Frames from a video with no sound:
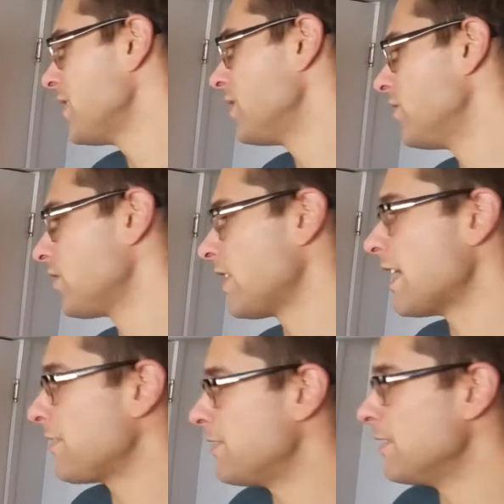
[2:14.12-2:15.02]
There's a lot
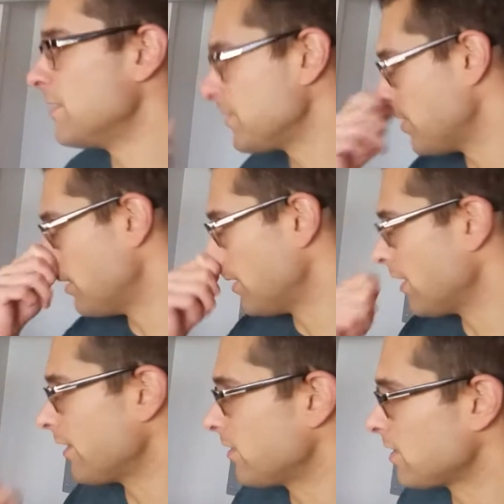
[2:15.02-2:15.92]

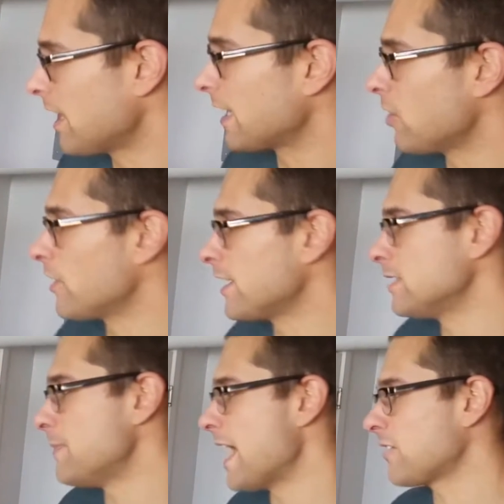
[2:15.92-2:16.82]
of going on in the
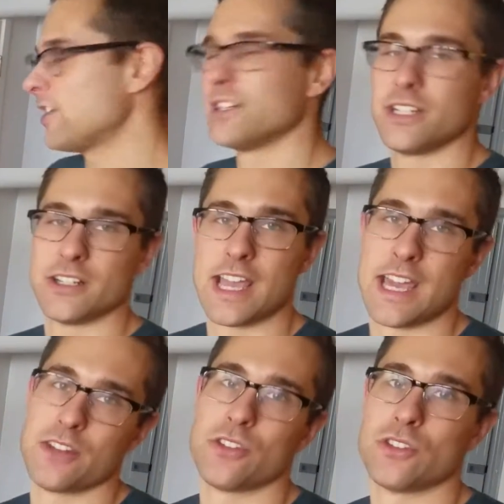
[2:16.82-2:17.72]
background here to
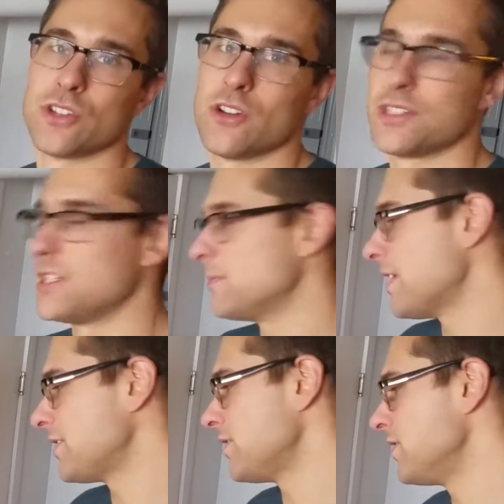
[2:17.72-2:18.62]
handle those OSC
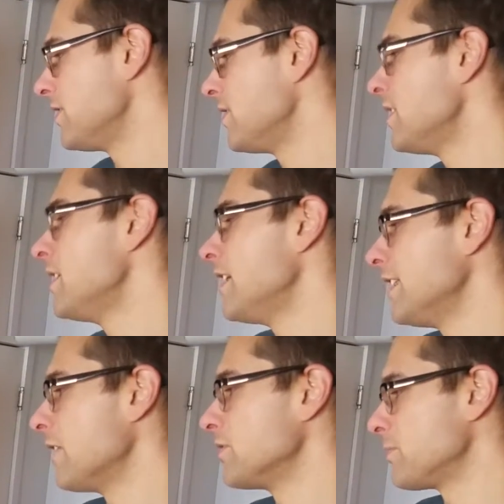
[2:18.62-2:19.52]
messages, and
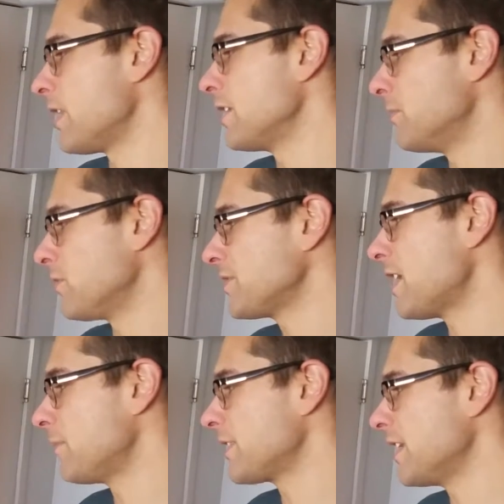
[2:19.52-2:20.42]
that was probably the most
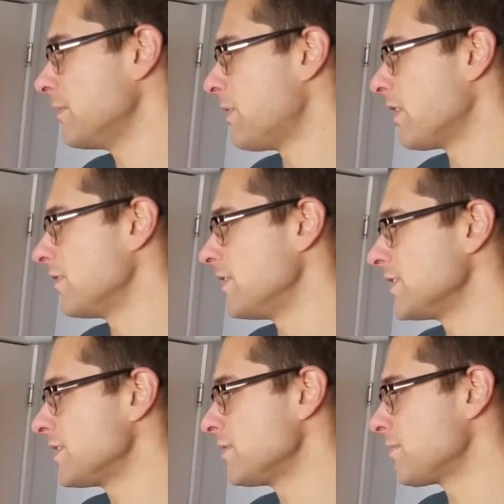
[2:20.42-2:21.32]
complicated part of
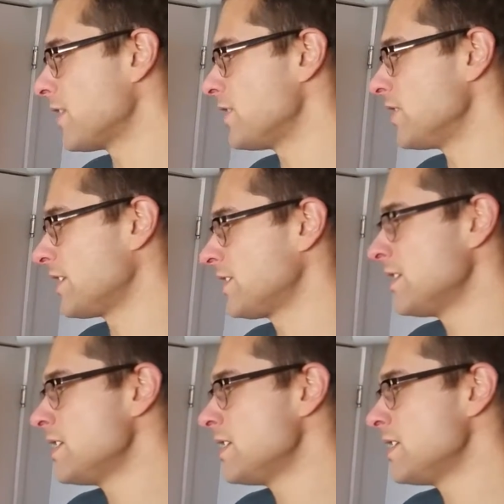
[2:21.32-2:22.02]
this project.